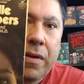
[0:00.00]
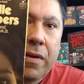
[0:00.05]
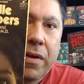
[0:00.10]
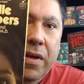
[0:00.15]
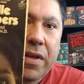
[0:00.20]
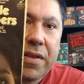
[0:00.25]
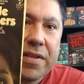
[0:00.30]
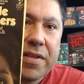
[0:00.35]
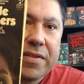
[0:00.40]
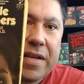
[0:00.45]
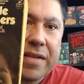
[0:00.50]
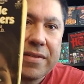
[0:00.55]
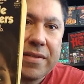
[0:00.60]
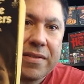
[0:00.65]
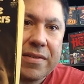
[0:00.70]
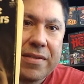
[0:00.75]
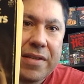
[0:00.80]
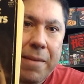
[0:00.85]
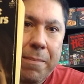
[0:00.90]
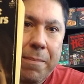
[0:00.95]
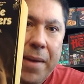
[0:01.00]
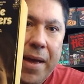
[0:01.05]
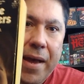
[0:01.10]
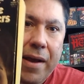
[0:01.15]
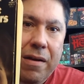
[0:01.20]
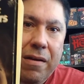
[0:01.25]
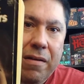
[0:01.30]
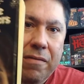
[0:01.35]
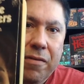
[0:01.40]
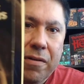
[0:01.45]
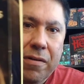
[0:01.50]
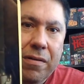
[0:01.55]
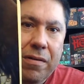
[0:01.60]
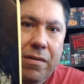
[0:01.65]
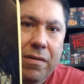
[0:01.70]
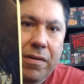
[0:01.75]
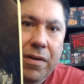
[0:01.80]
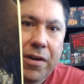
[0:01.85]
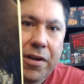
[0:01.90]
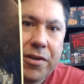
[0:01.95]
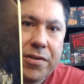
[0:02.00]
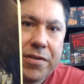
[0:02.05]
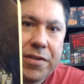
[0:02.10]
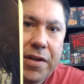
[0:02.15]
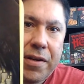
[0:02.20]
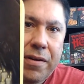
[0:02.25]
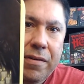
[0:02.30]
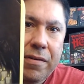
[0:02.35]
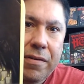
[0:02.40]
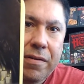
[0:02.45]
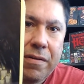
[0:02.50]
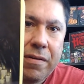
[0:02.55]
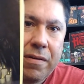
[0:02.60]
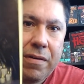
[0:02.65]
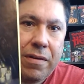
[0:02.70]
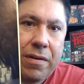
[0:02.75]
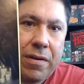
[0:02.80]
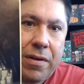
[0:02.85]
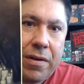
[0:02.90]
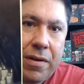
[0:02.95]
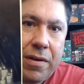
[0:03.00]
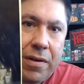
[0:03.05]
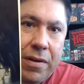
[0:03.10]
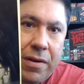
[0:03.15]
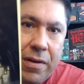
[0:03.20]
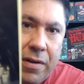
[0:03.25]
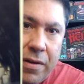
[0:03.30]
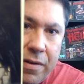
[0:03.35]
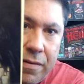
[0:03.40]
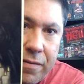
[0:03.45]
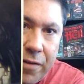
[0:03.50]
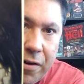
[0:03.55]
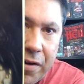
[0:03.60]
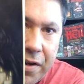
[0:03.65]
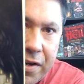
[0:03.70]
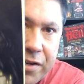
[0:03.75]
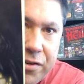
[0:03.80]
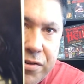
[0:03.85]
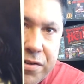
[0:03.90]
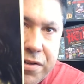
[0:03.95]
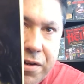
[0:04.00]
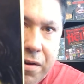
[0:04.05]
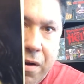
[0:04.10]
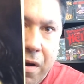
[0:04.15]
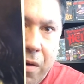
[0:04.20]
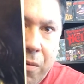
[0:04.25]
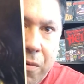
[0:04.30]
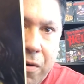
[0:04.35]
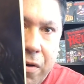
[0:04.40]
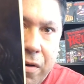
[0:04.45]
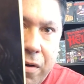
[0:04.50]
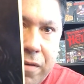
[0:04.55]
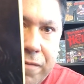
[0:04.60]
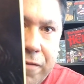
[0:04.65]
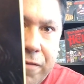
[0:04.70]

and this has a step back cover, here you see. Very interesting artwork,